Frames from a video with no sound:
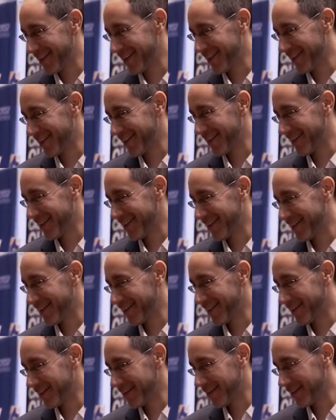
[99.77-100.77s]

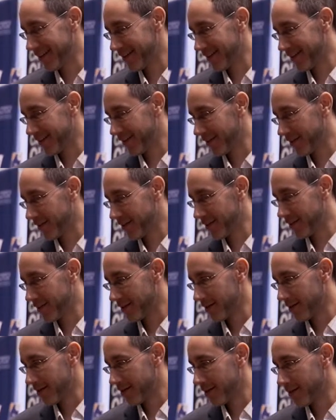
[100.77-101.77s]

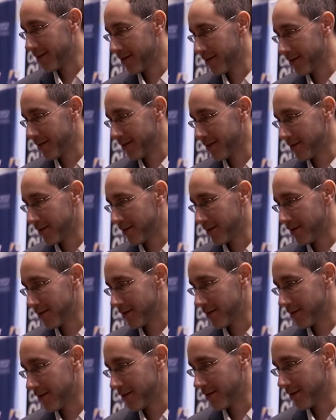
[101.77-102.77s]

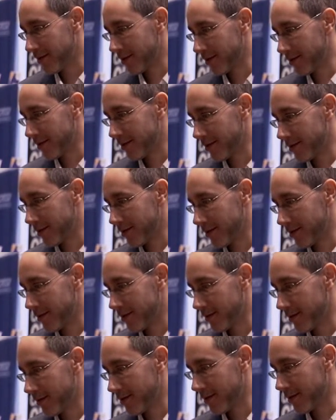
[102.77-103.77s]

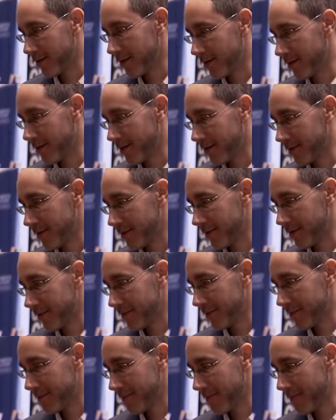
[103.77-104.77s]

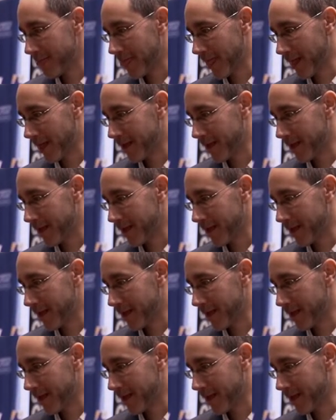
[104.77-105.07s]
(silent)